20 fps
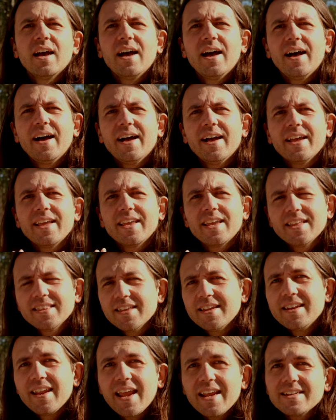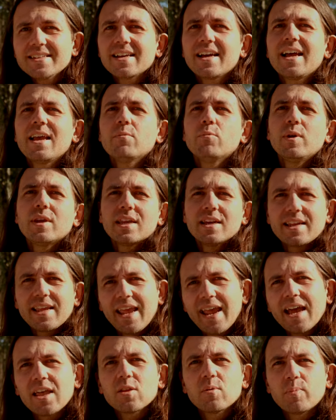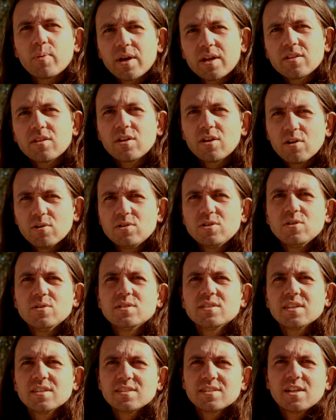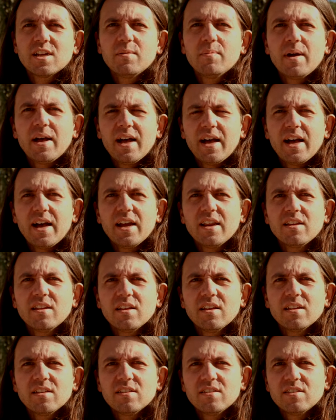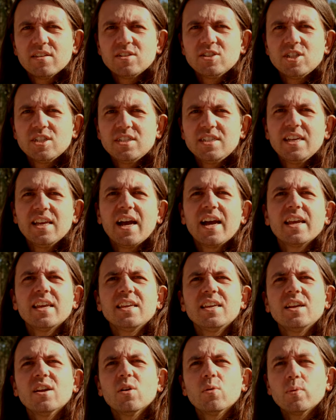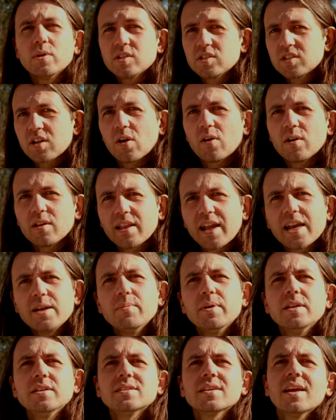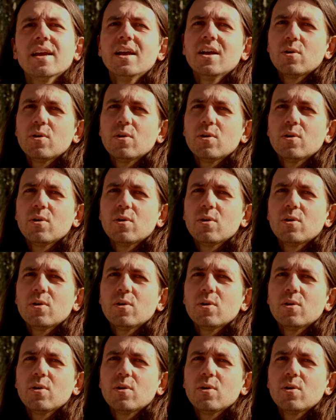uh, in the nighttime, we can calibrate the go-to system on the GTI here with star alignment.